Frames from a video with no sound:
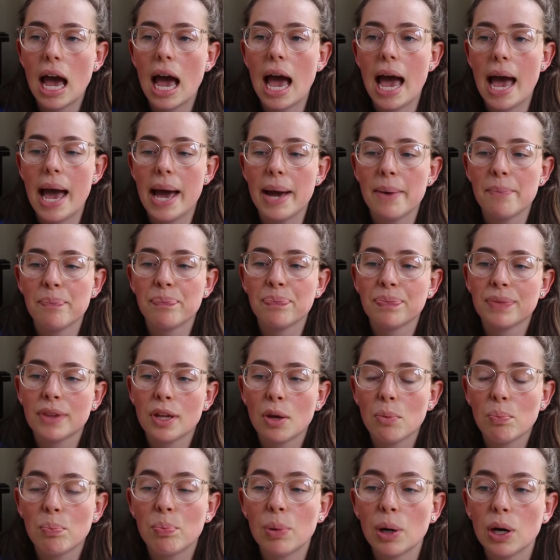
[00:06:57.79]

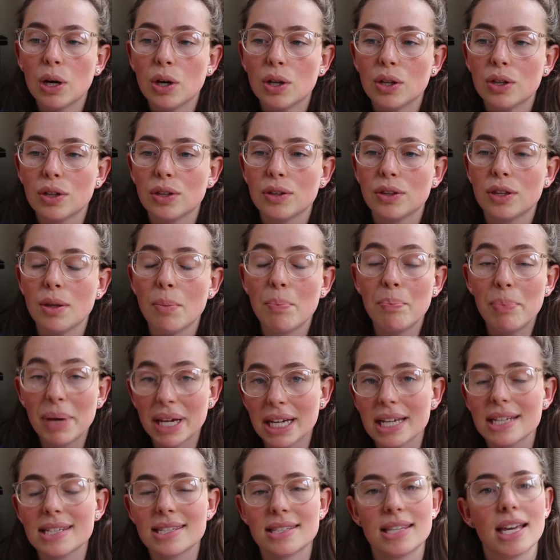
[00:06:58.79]
But the
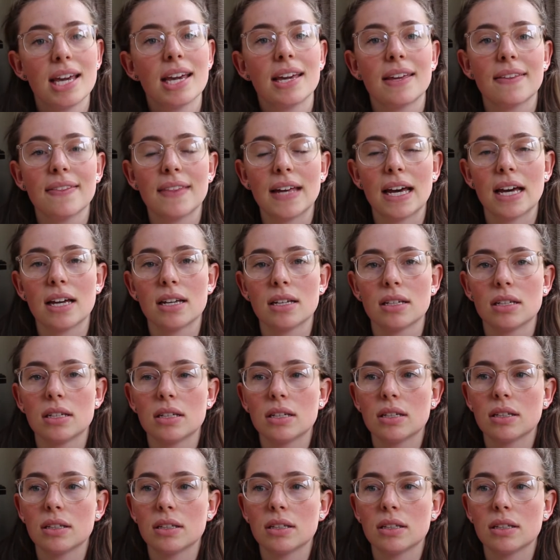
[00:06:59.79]
biggest thing that